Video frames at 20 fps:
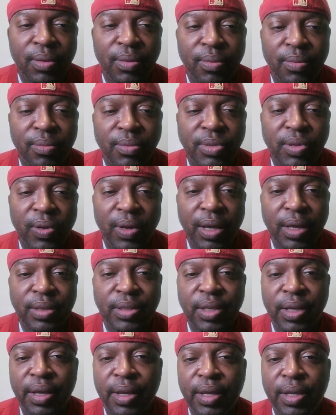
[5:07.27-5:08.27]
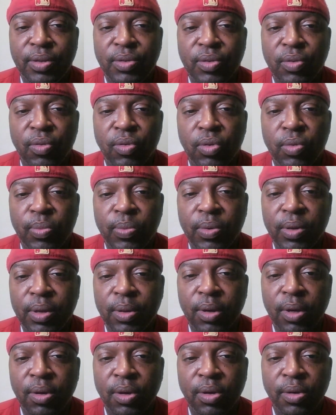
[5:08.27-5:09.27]
So, like I said, each group will
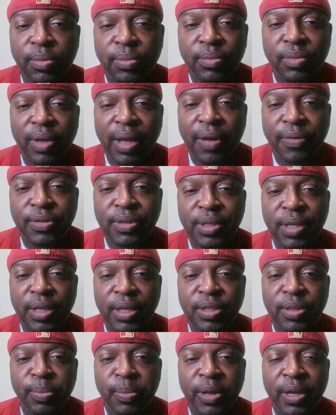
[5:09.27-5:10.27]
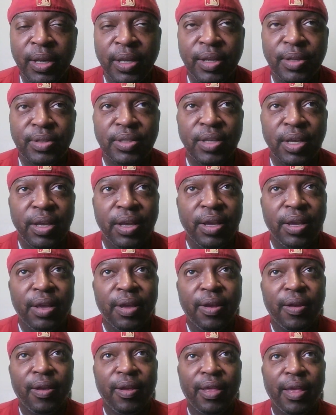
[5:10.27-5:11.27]
have 6 minutes.
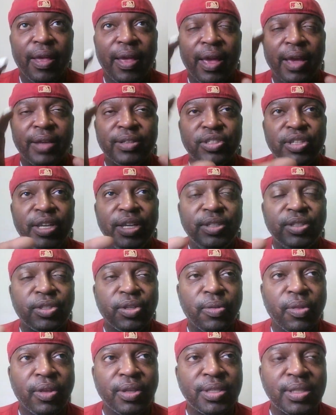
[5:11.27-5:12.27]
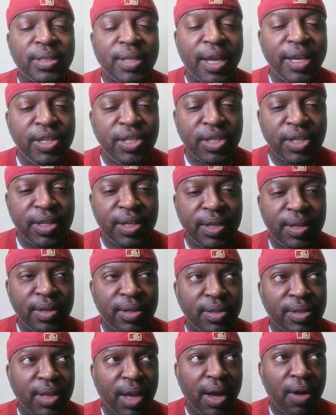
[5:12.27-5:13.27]
At each of the
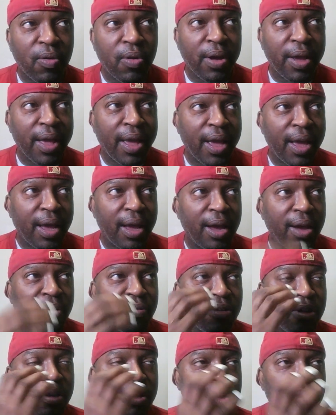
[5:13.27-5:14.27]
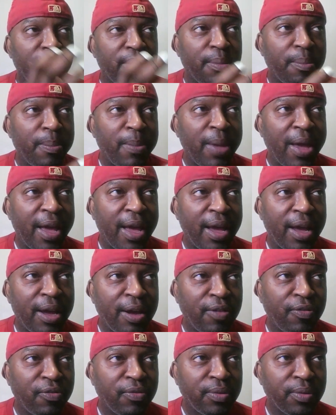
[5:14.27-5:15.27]
stations, I will have
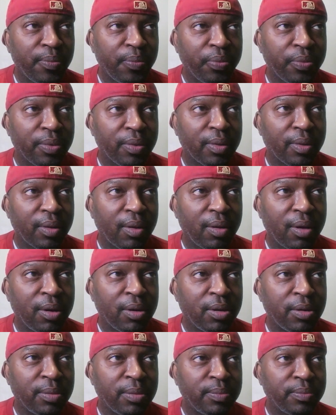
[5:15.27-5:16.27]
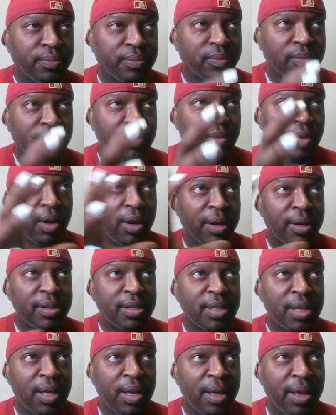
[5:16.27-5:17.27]
math um,
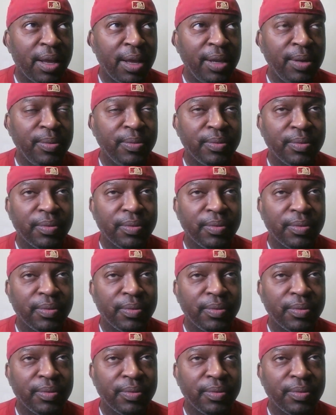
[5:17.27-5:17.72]
unassigned.